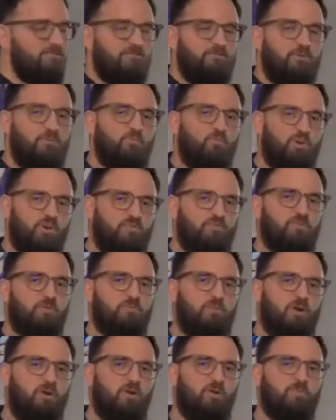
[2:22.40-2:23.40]
from work
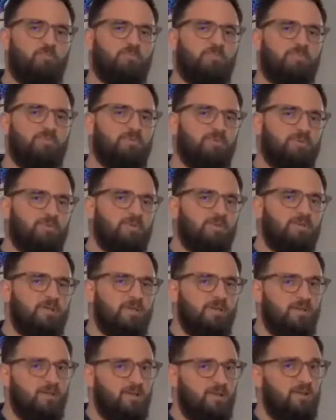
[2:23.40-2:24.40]
from home.
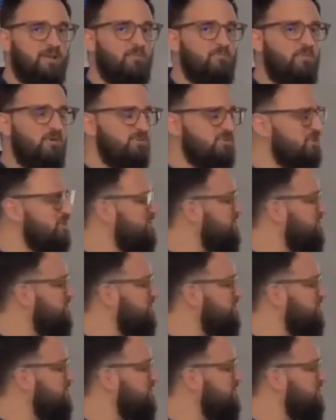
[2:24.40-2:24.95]
Most